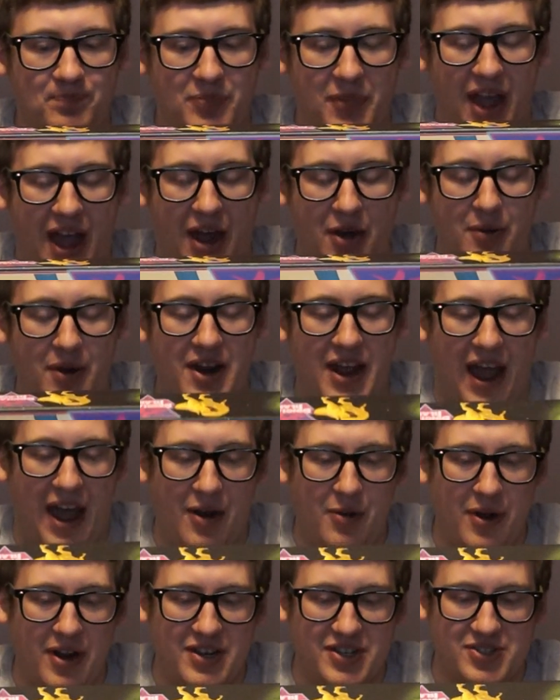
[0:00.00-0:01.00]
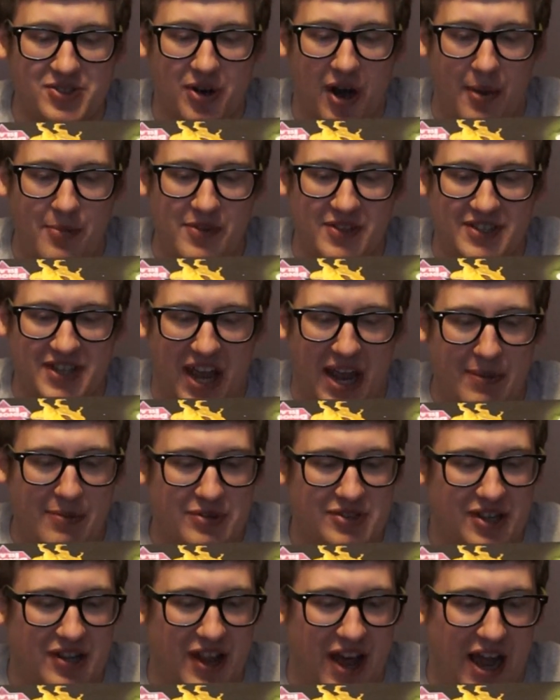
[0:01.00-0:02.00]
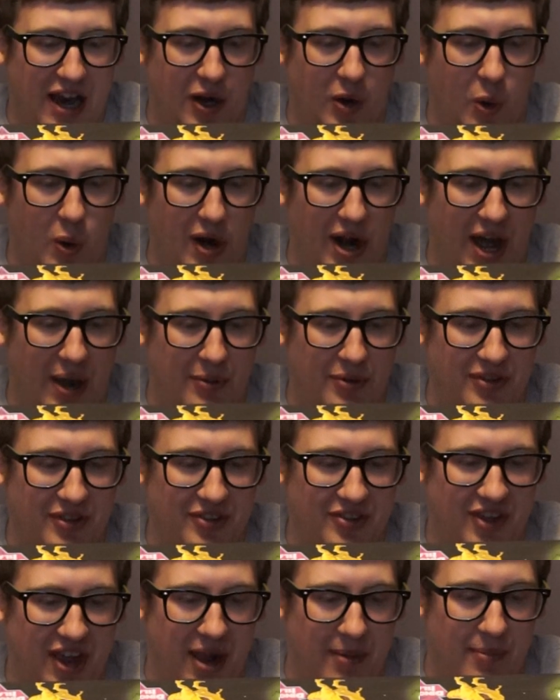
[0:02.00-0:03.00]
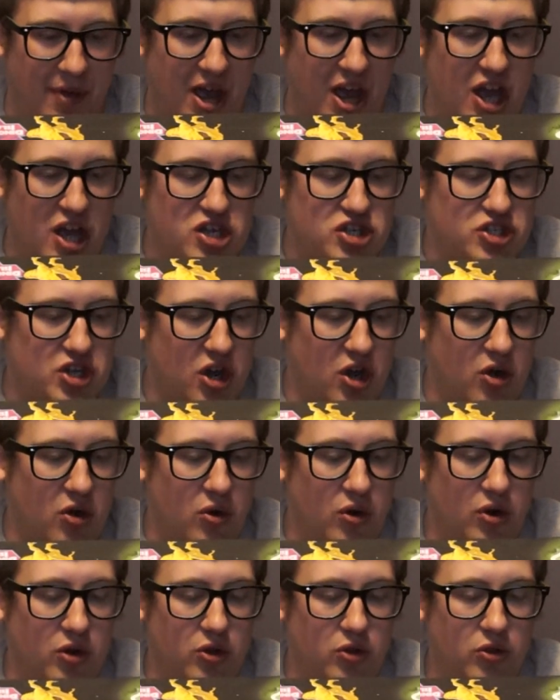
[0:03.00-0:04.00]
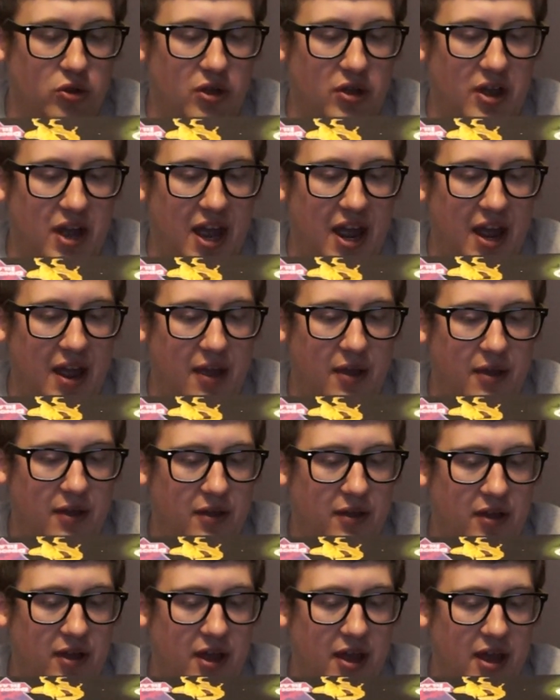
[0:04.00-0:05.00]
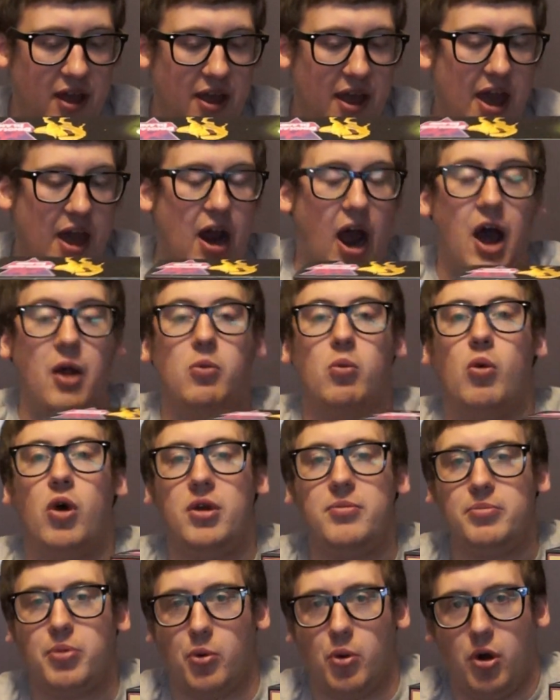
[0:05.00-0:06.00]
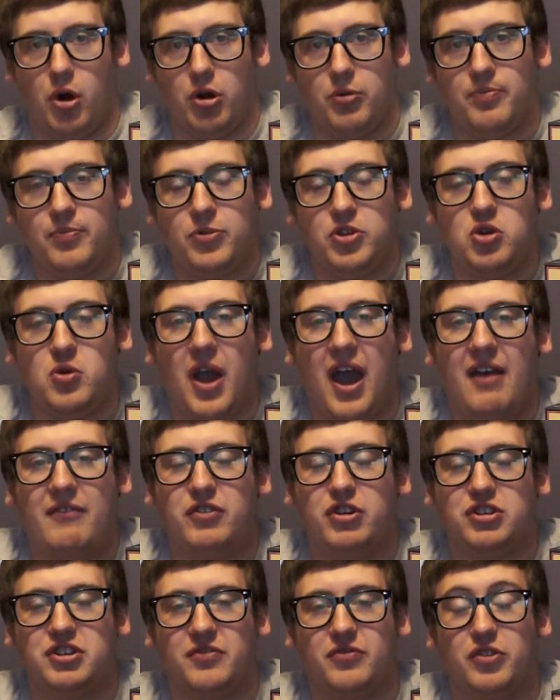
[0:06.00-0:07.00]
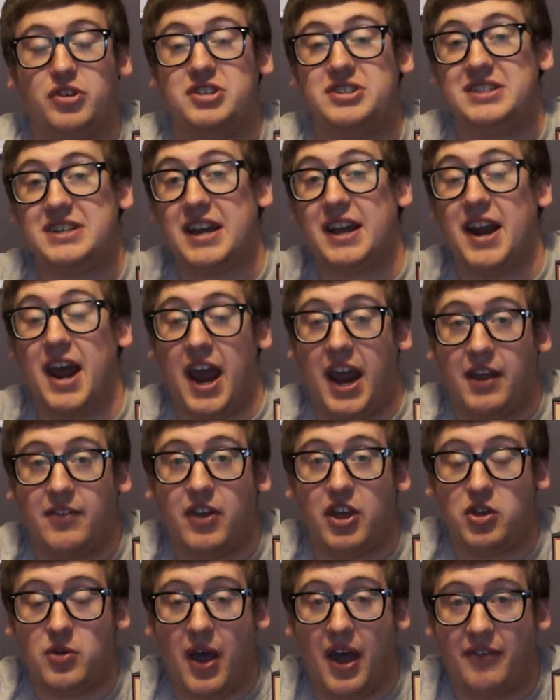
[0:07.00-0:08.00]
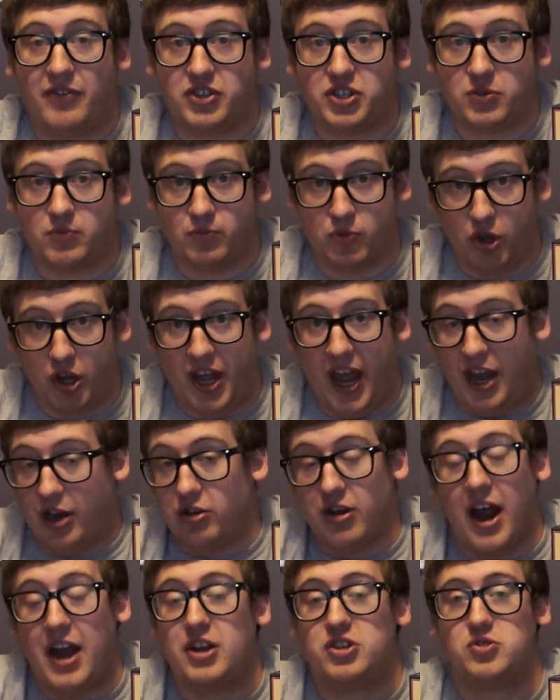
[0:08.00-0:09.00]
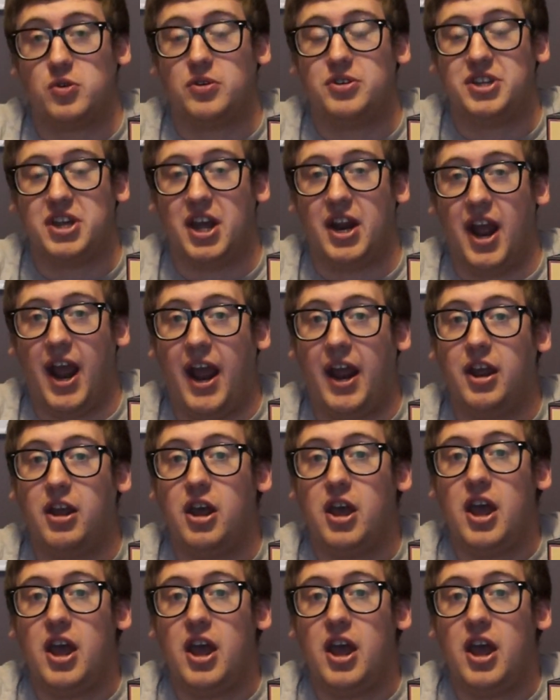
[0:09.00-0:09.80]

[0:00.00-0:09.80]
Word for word: how do I how do I describe this game? There's a lot going on with this game. So on one board, you have your different DNA that you have to look at, your dinosaur DNA.